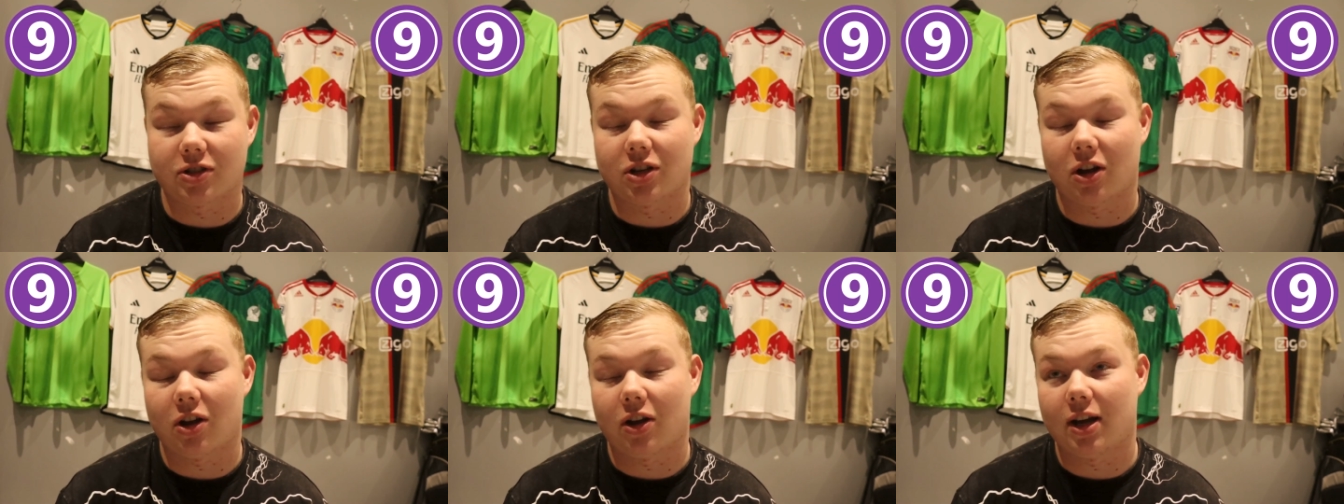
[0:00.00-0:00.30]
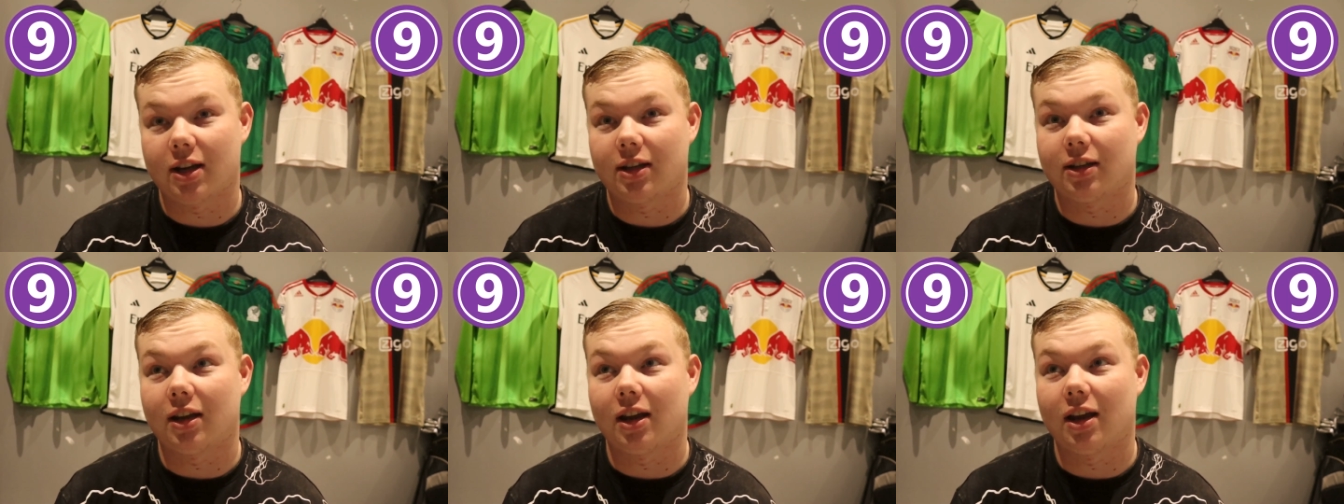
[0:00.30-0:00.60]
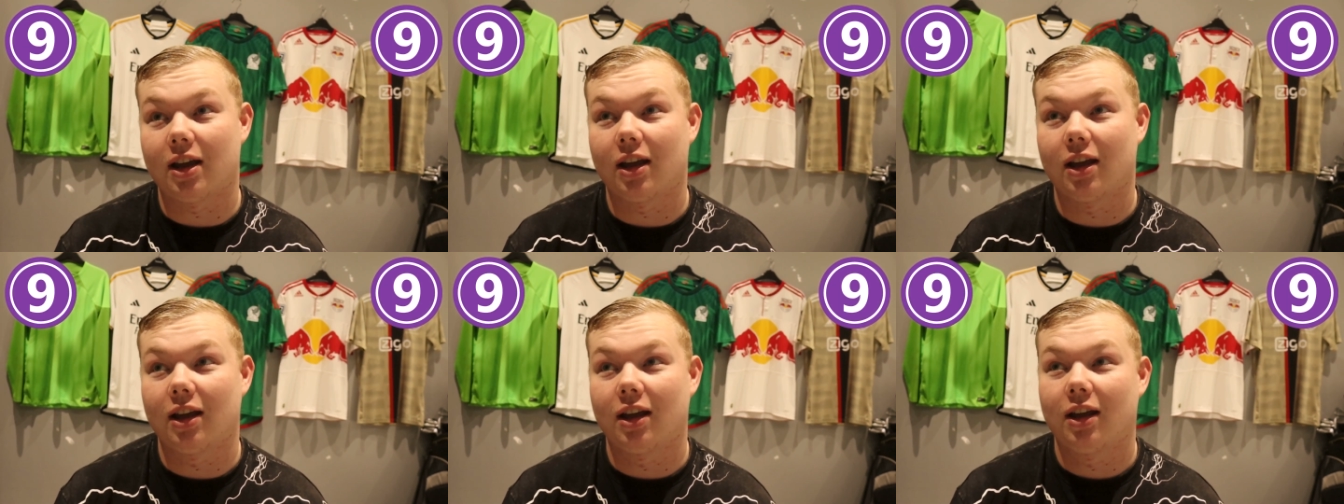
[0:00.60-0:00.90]
a side
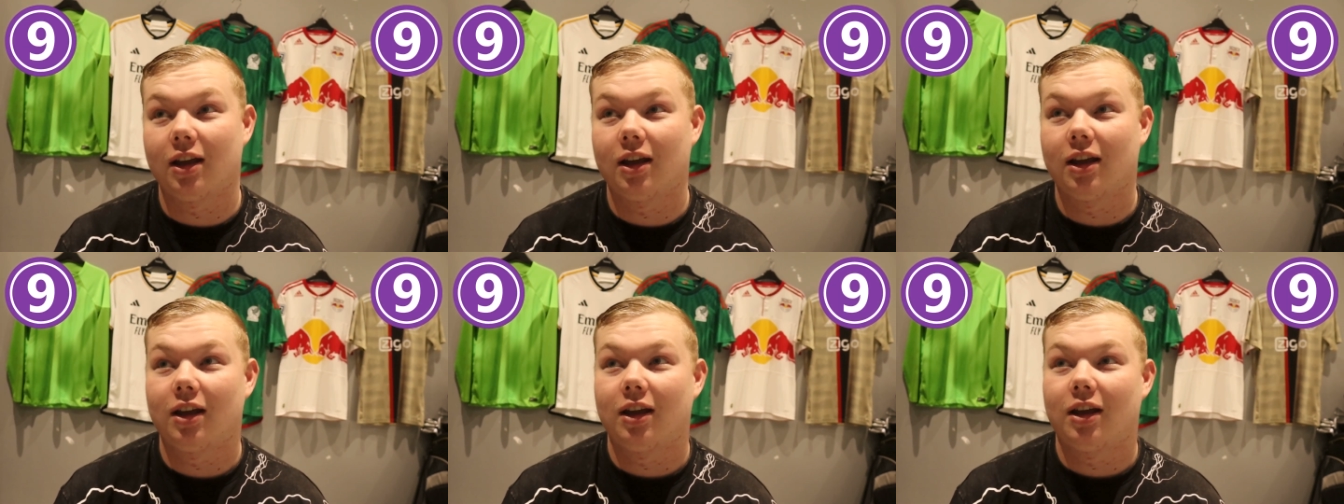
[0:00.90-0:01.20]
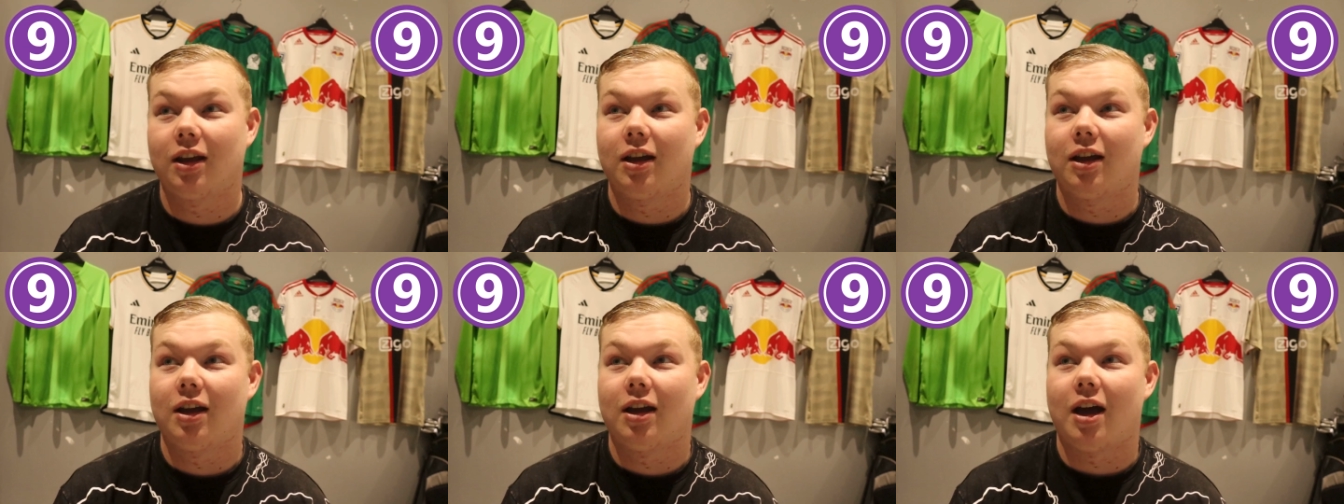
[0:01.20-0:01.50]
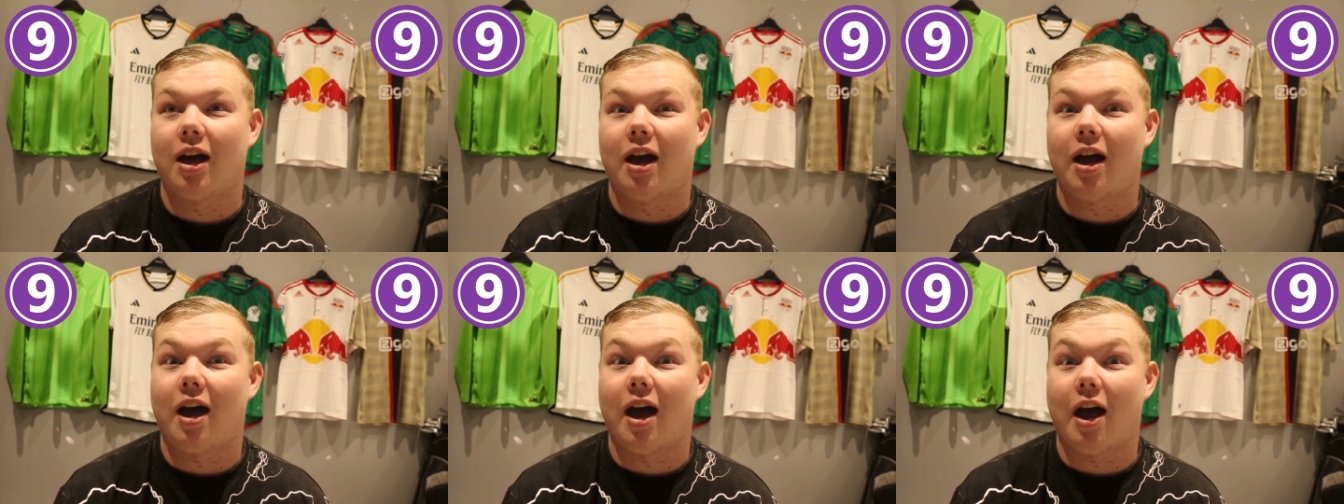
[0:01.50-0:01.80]
that
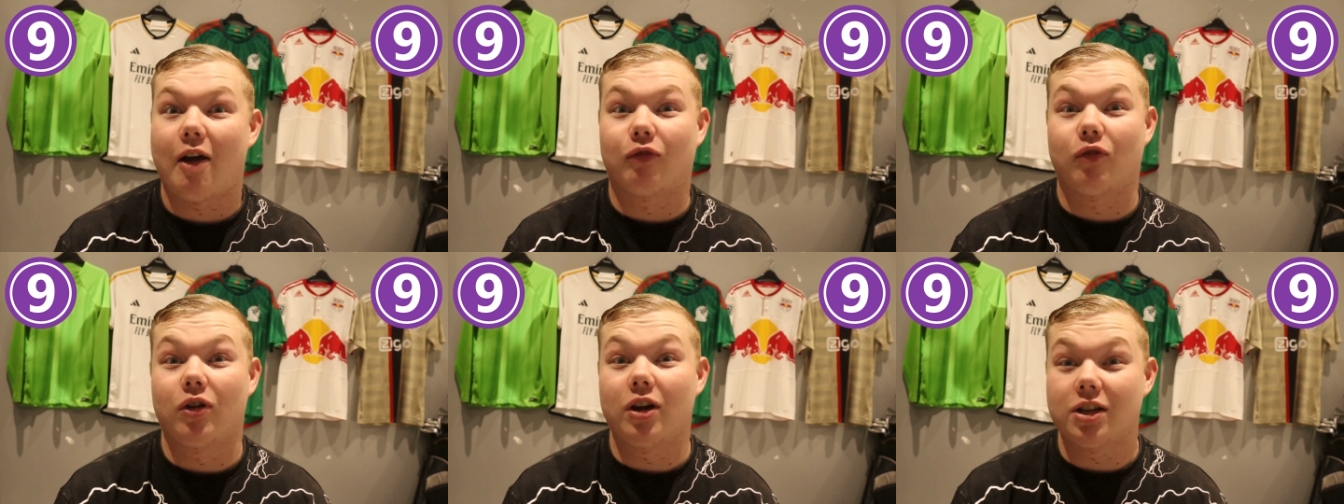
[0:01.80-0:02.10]
I've